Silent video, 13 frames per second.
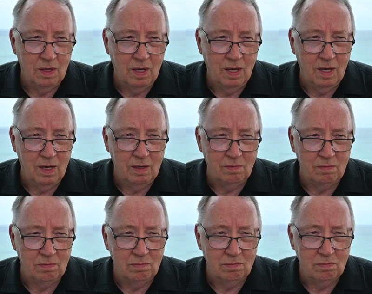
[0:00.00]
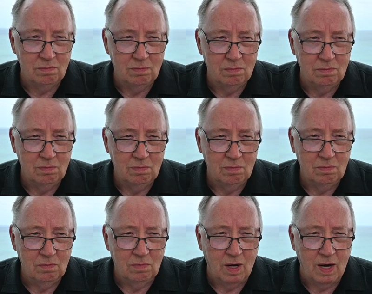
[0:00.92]
and
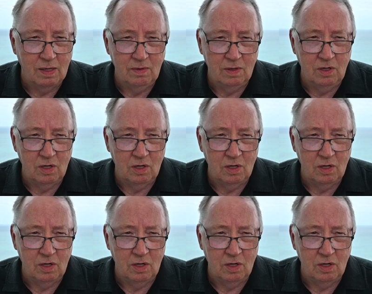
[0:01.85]
I,